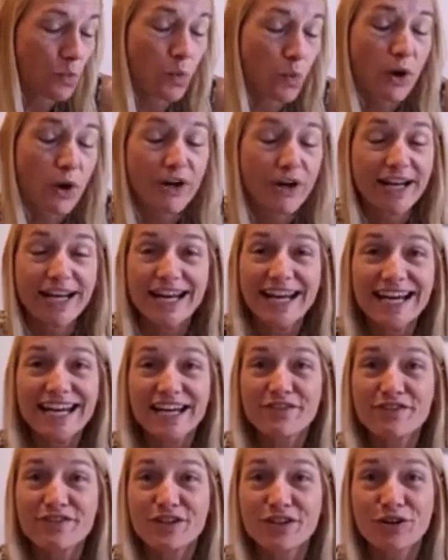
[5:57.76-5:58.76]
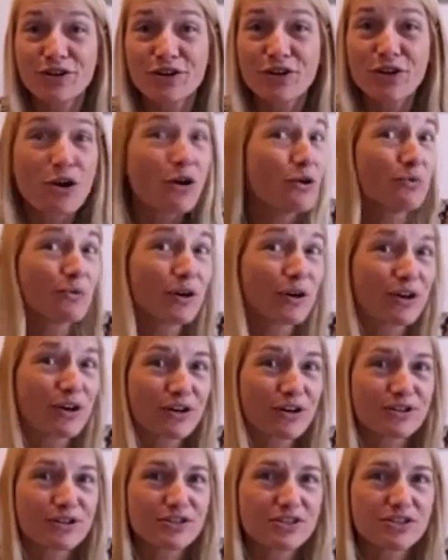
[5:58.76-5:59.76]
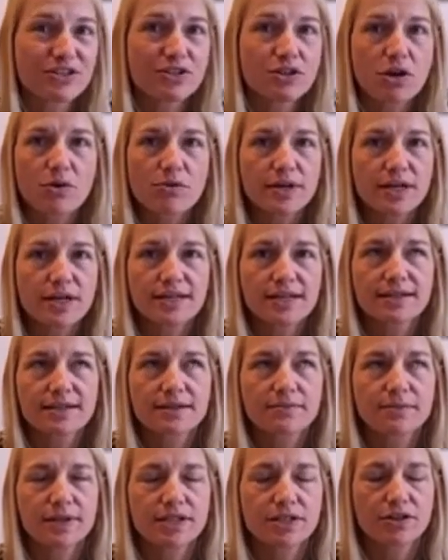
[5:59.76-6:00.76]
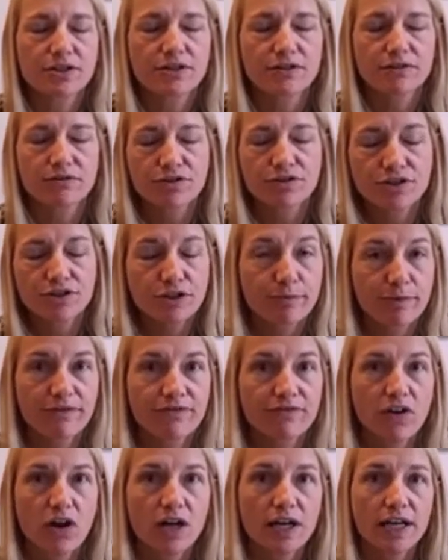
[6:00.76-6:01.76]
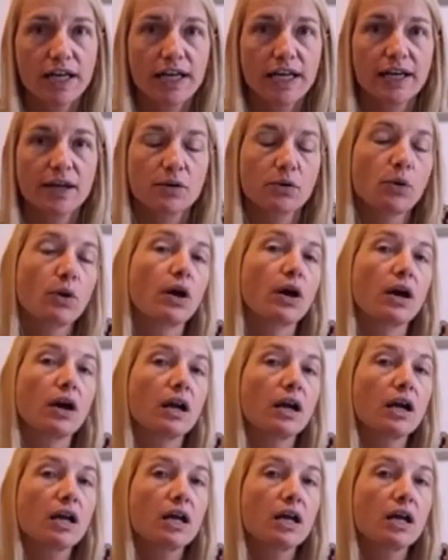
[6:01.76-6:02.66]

worrying if your coworkers notice when you're super foggy or